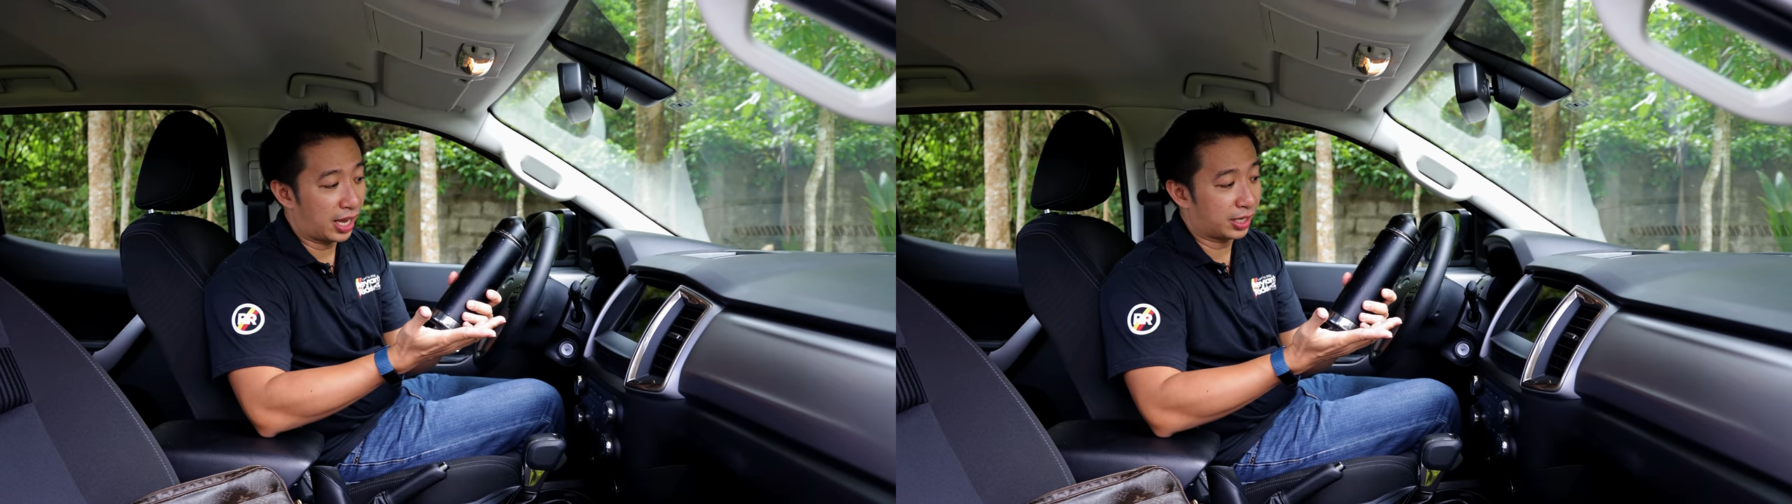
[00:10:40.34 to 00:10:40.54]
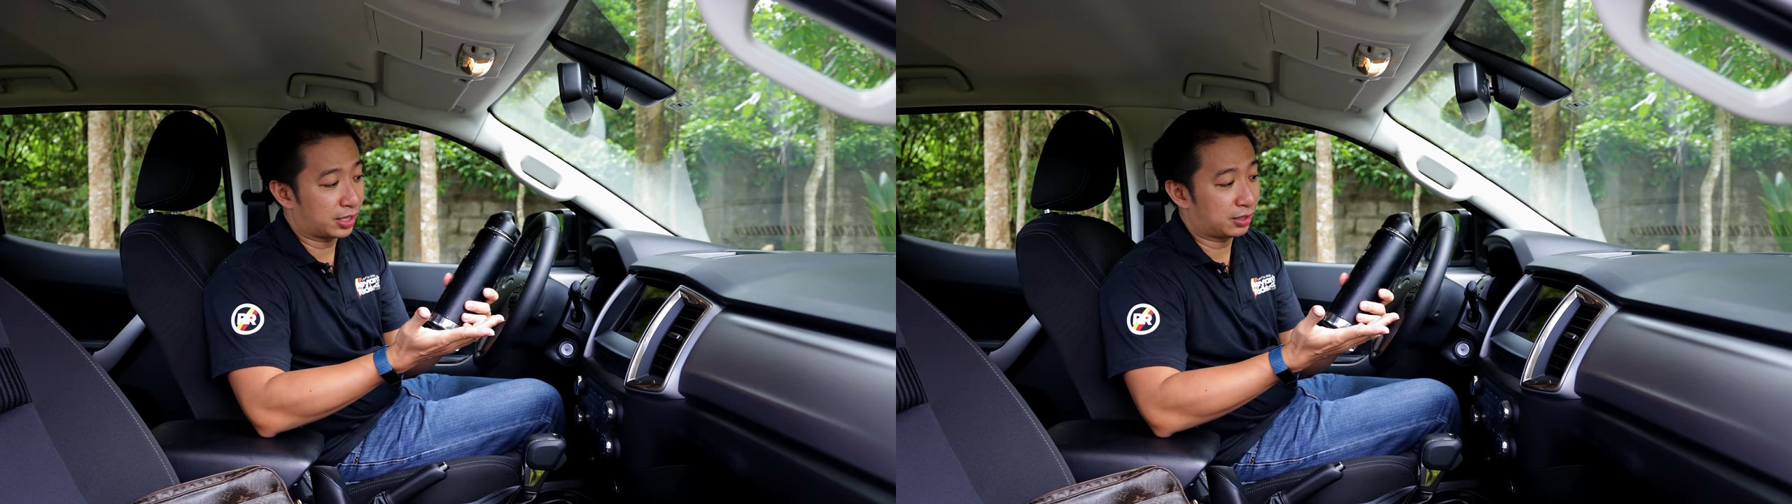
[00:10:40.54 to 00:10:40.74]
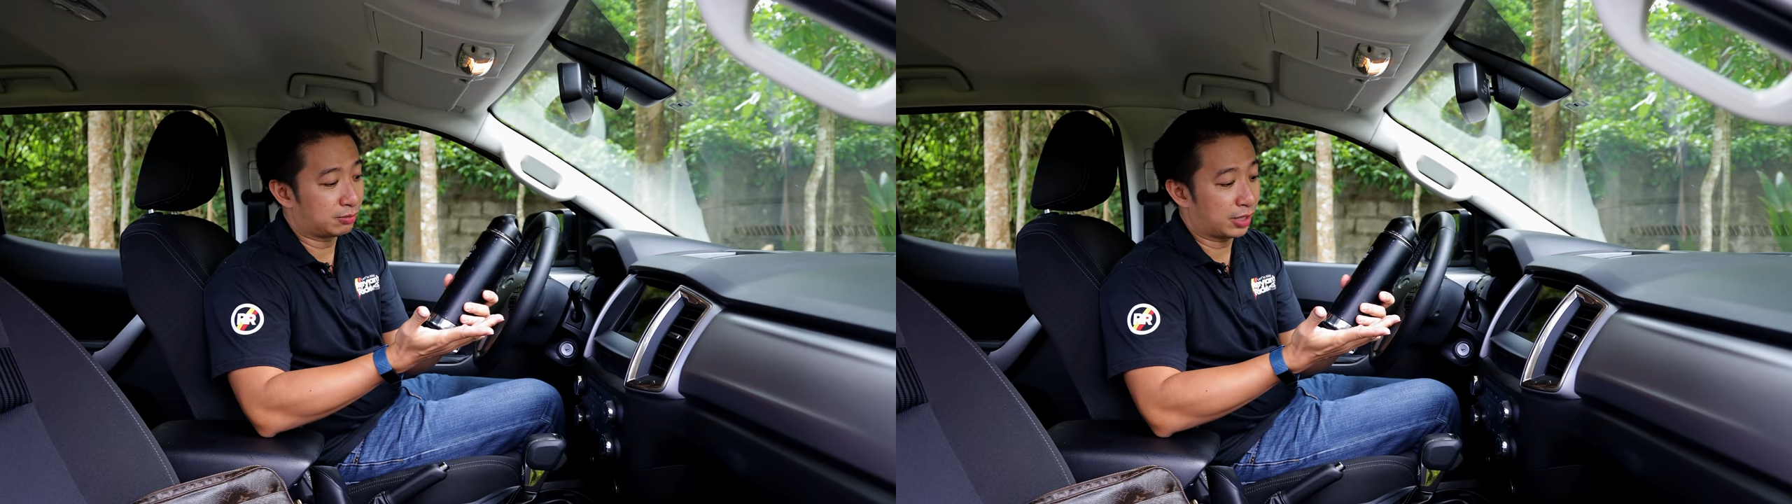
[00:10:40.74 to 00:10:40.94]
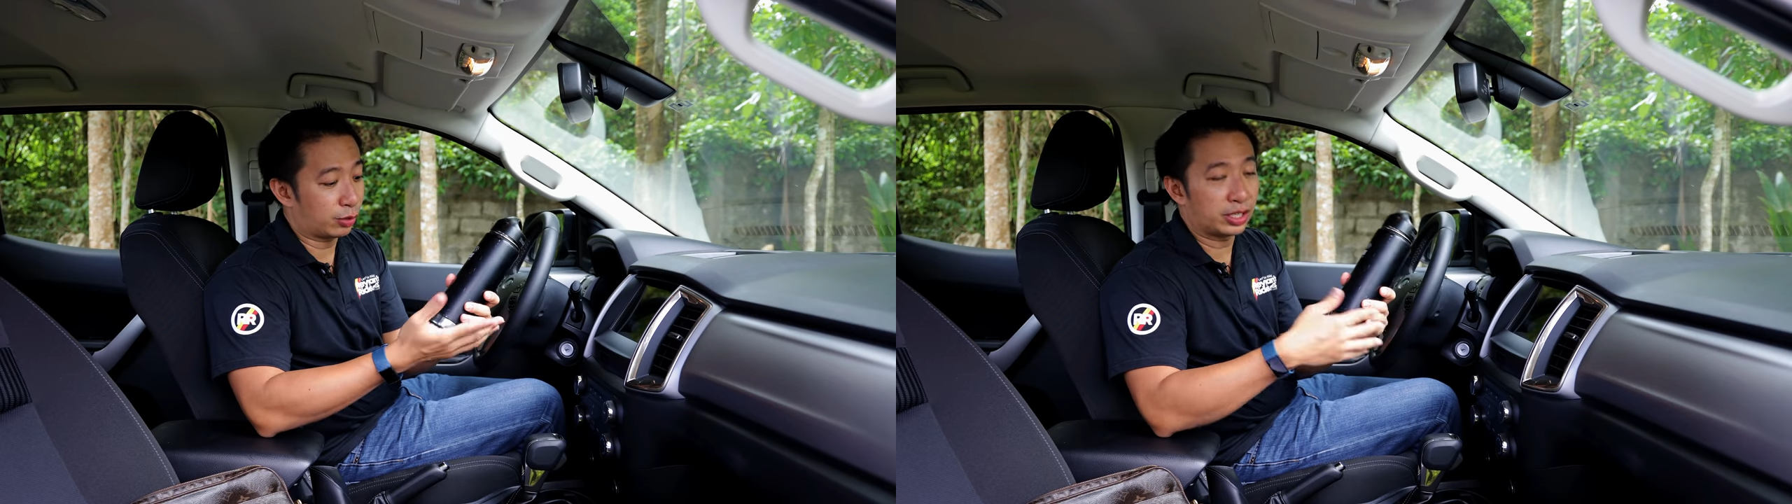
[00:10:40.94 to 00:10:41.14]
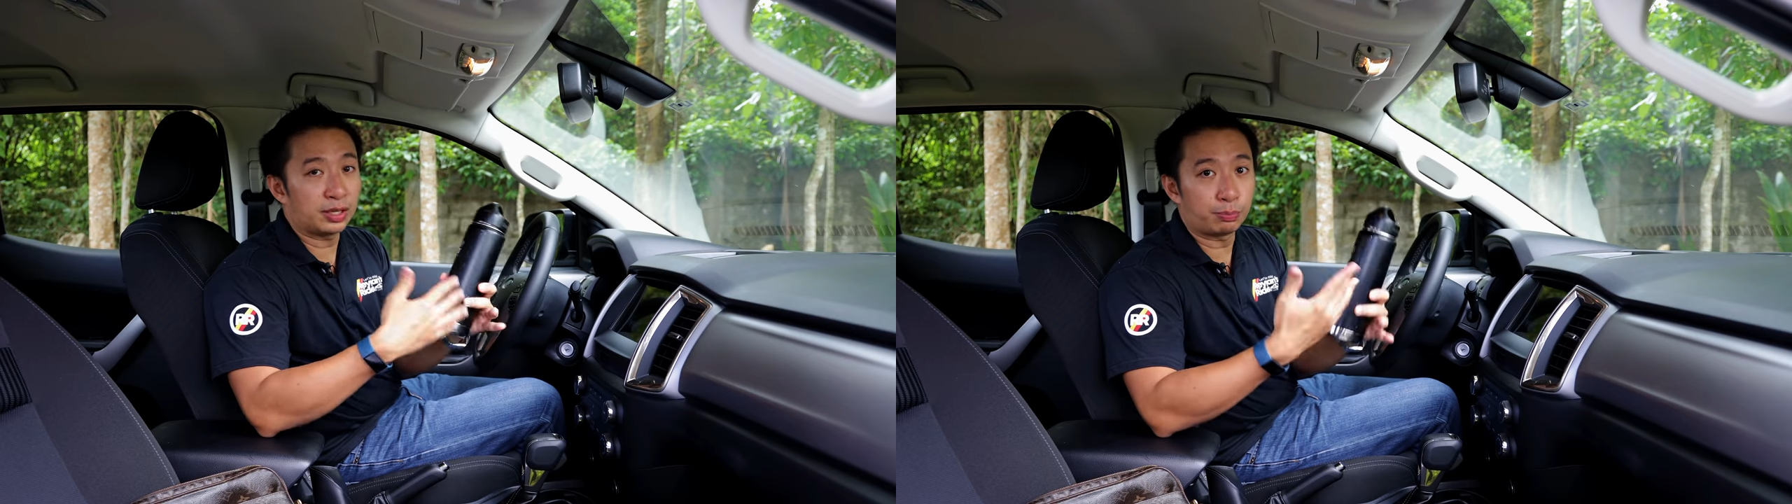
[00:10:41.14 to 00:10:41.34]
I can I
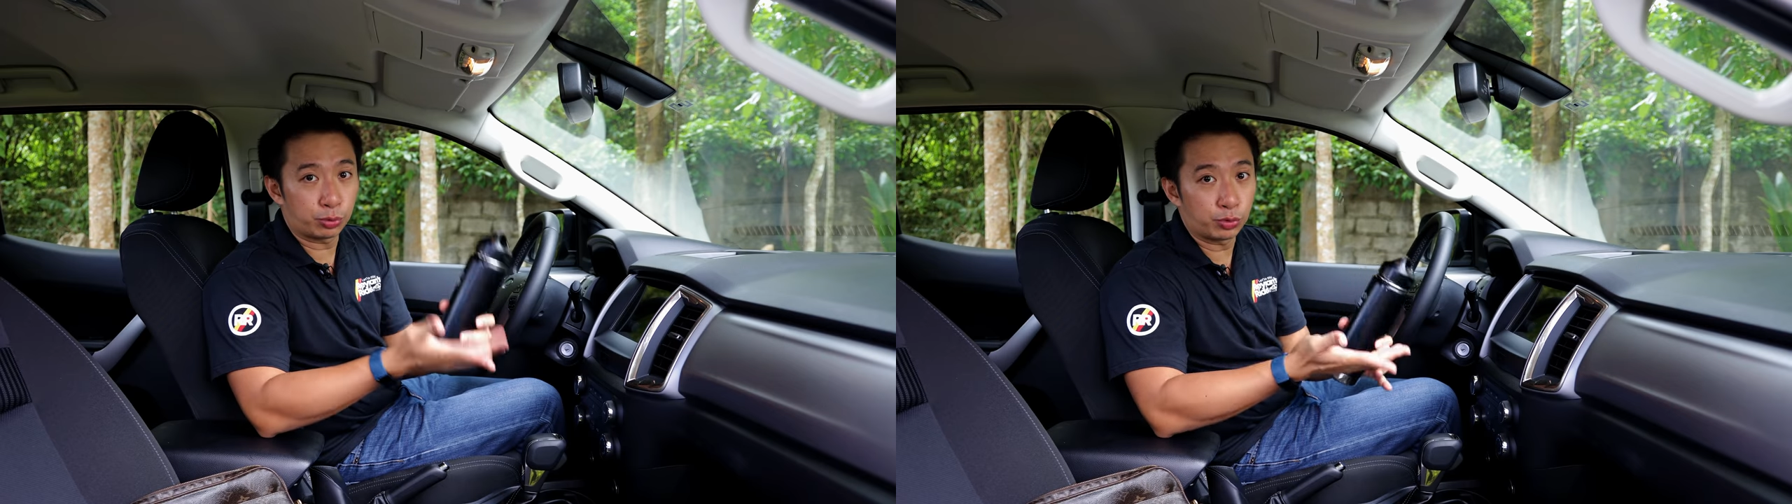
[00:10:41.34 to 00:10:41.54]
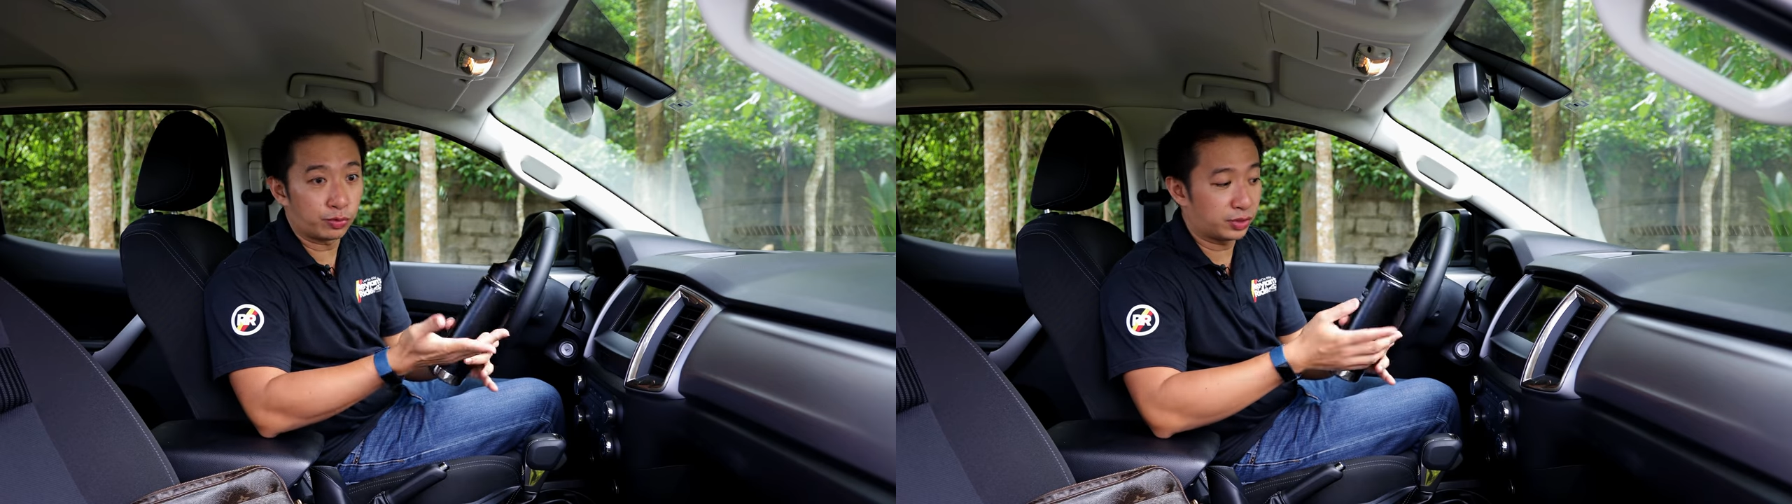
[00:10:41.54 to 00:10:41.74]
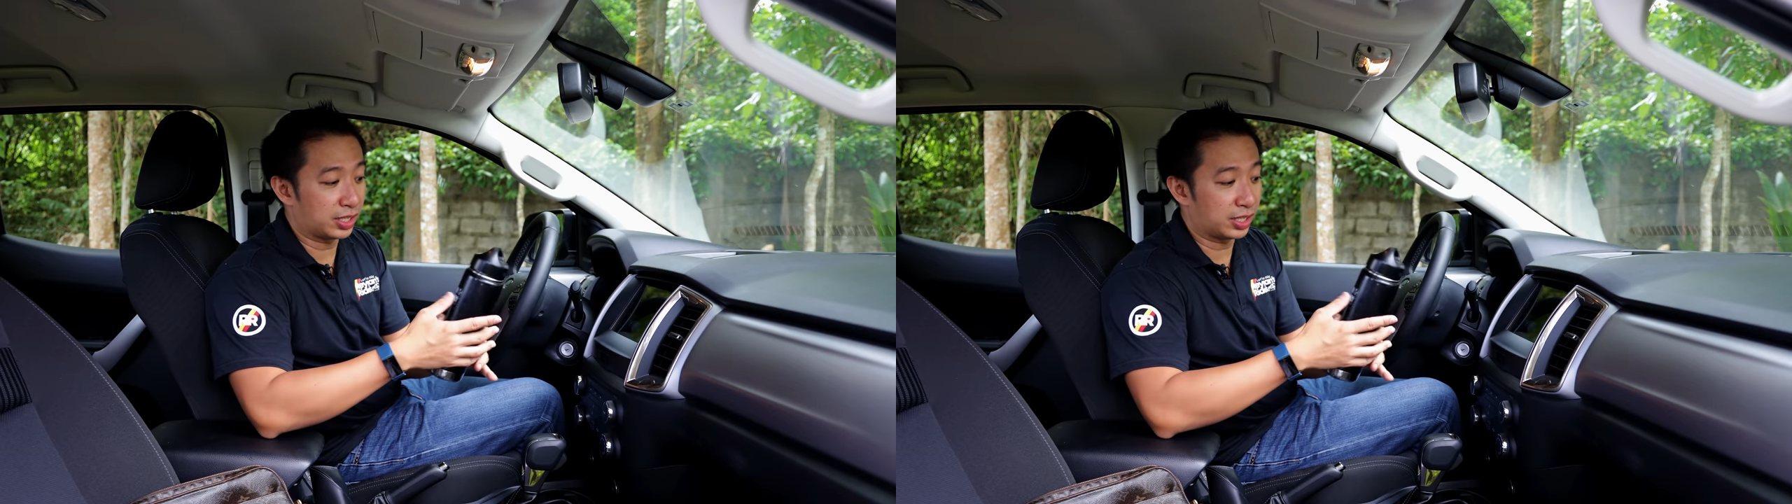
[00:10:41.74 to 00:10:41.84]
already proved